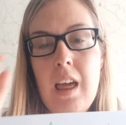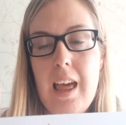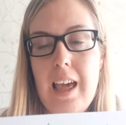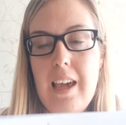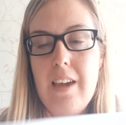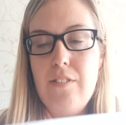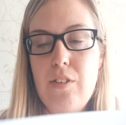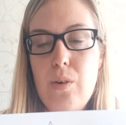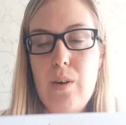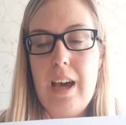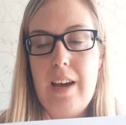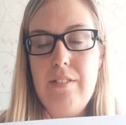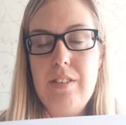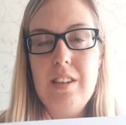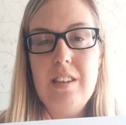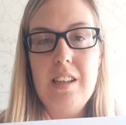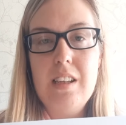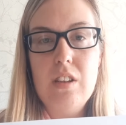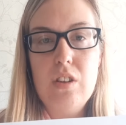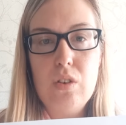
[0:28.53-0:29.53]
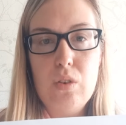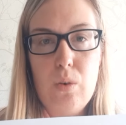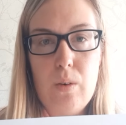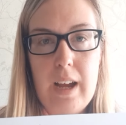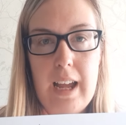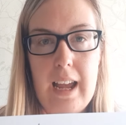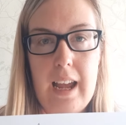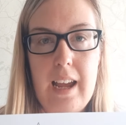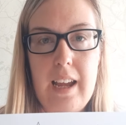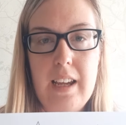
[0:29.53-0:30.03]
If you ever see a
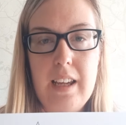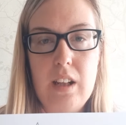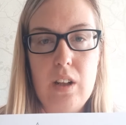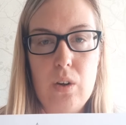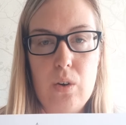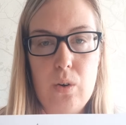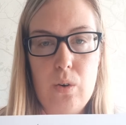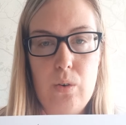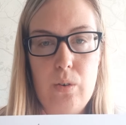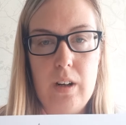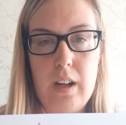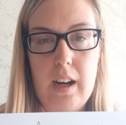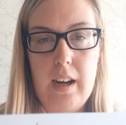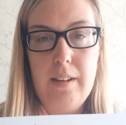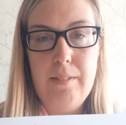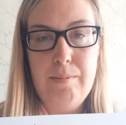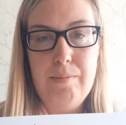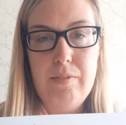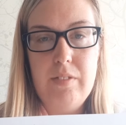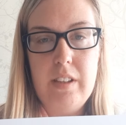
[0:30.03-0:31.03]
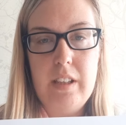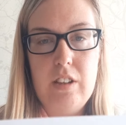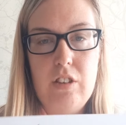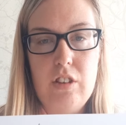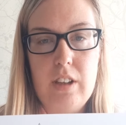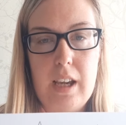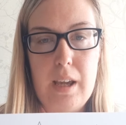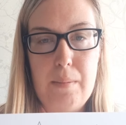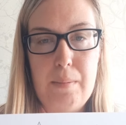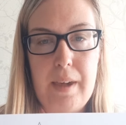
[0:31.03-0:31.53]
square in the corner, this
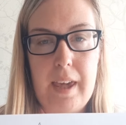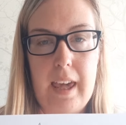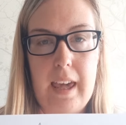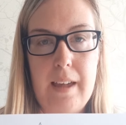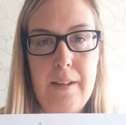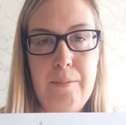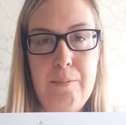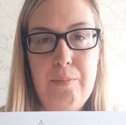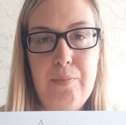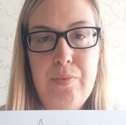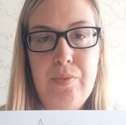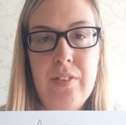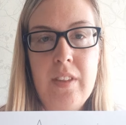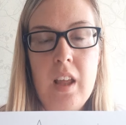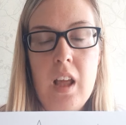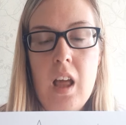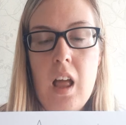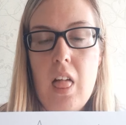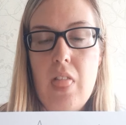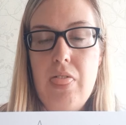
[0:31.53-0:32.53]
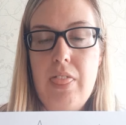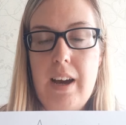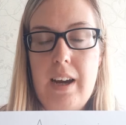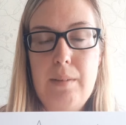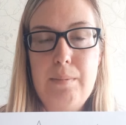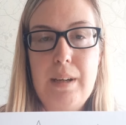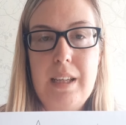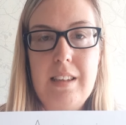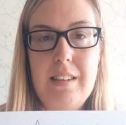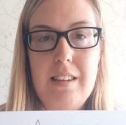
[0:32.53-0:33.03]
shape here, that
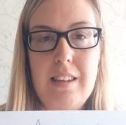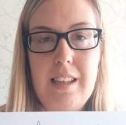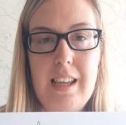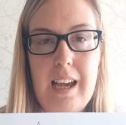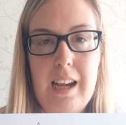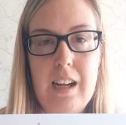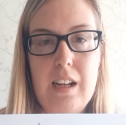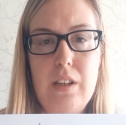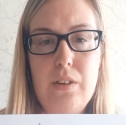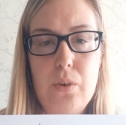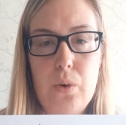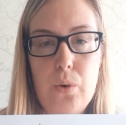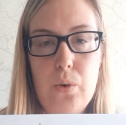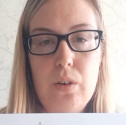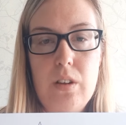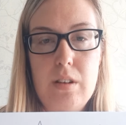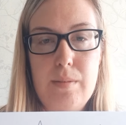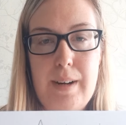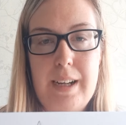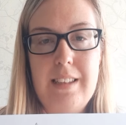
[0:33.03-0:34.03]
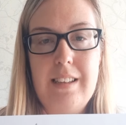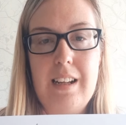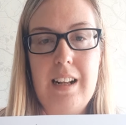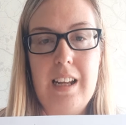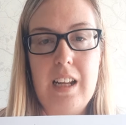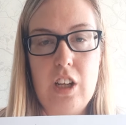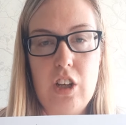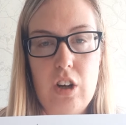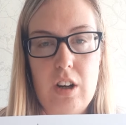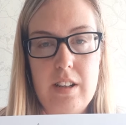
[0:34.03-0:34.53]
means that the angle is
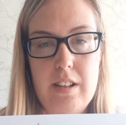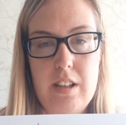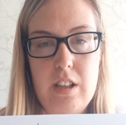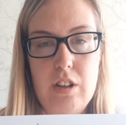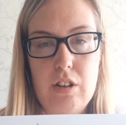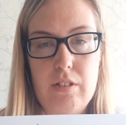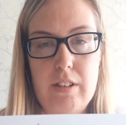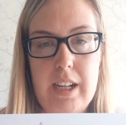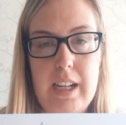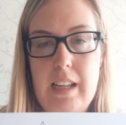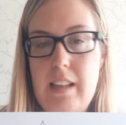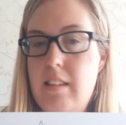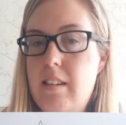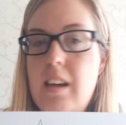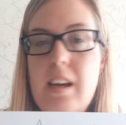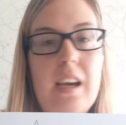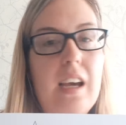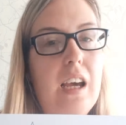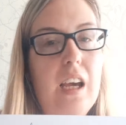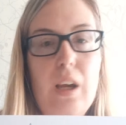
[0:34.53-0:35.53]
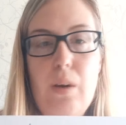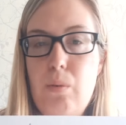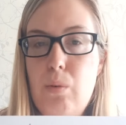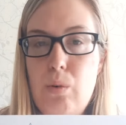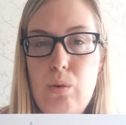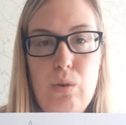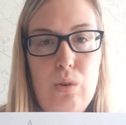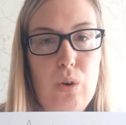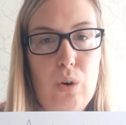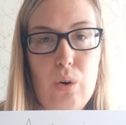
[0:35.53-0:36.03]
automatically 90 degrees. It will
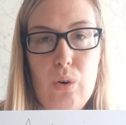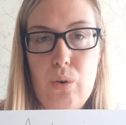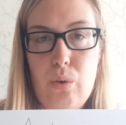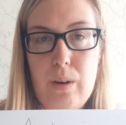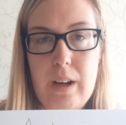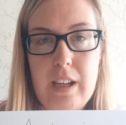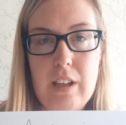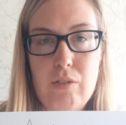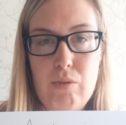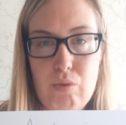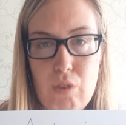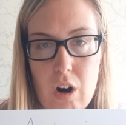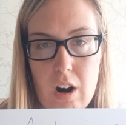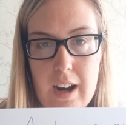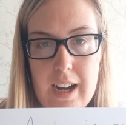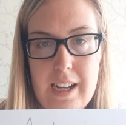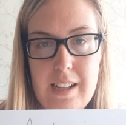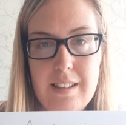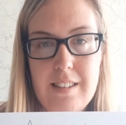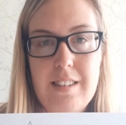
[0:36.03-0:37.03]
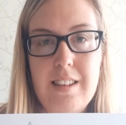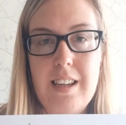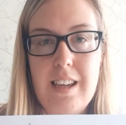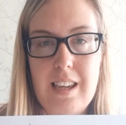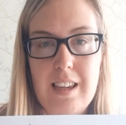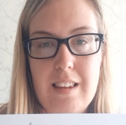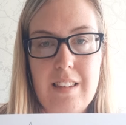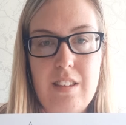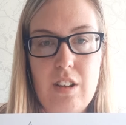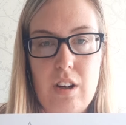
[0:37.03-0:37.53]
not always write that
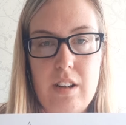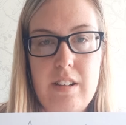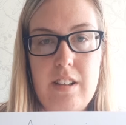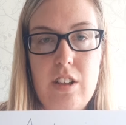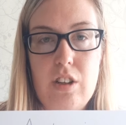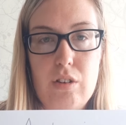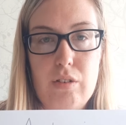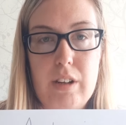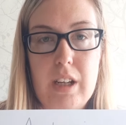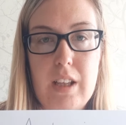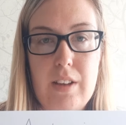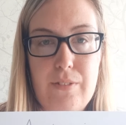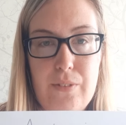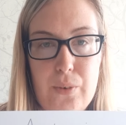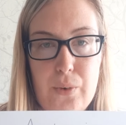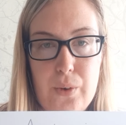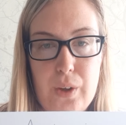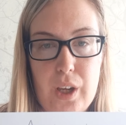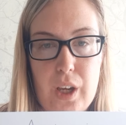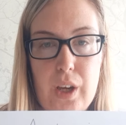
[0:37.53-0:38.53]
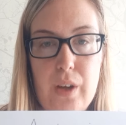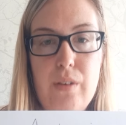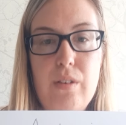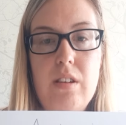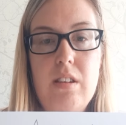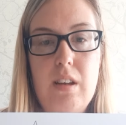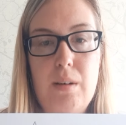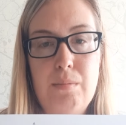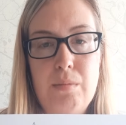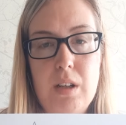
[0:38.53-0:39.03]
it is 90 degrees for you.
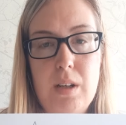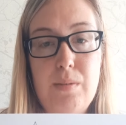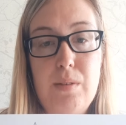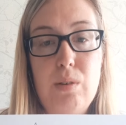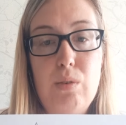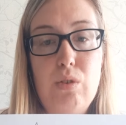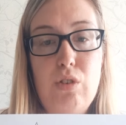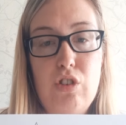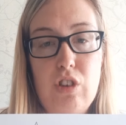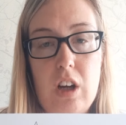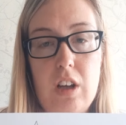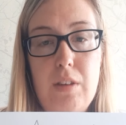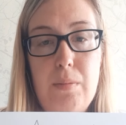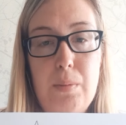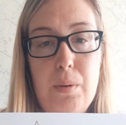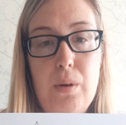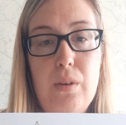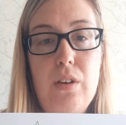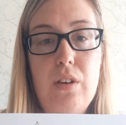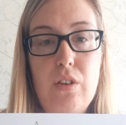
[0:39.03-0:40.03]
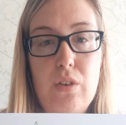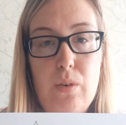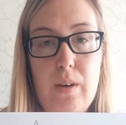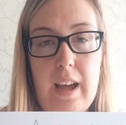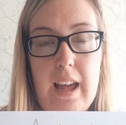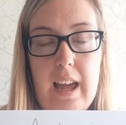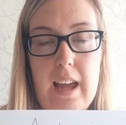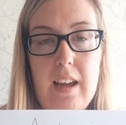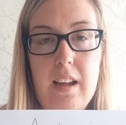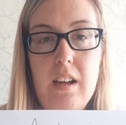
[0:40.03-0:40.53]
Sometimes it will just put the
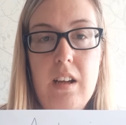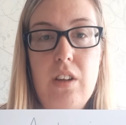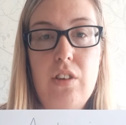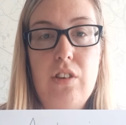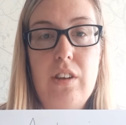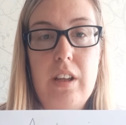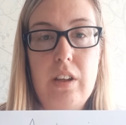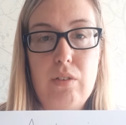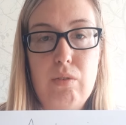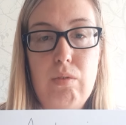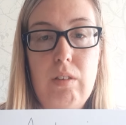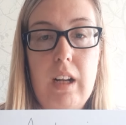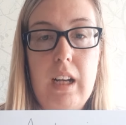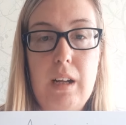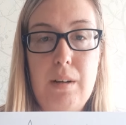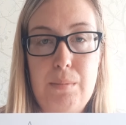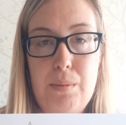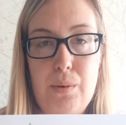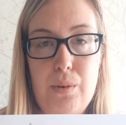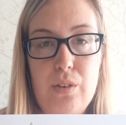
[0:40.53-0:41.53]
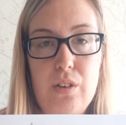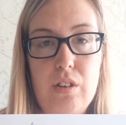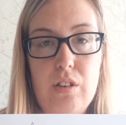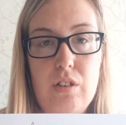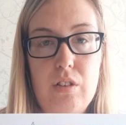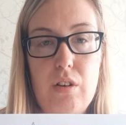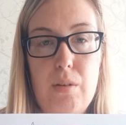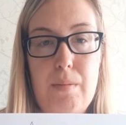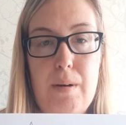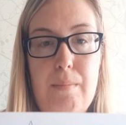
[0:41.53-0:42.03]
square. So that's really important
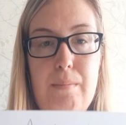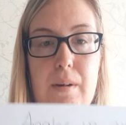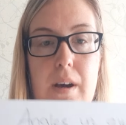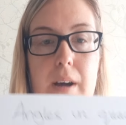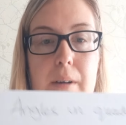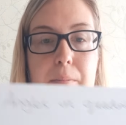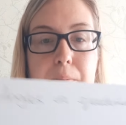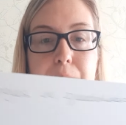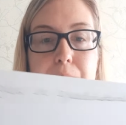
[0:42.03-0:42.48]
to remember.